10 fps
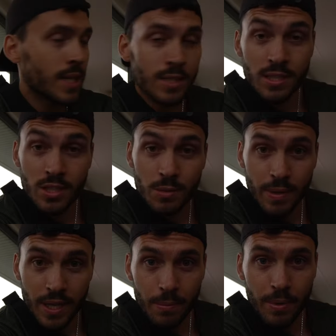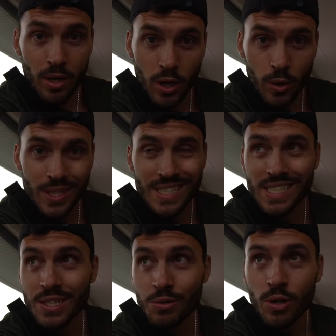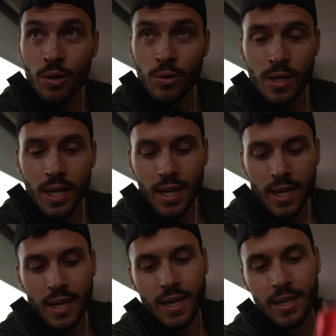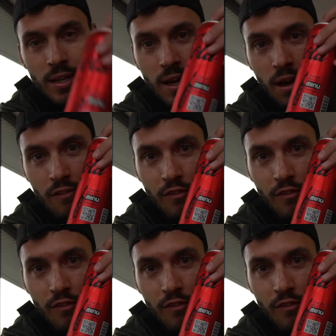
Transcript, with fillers: I did just pick up a Coke Zero and uh,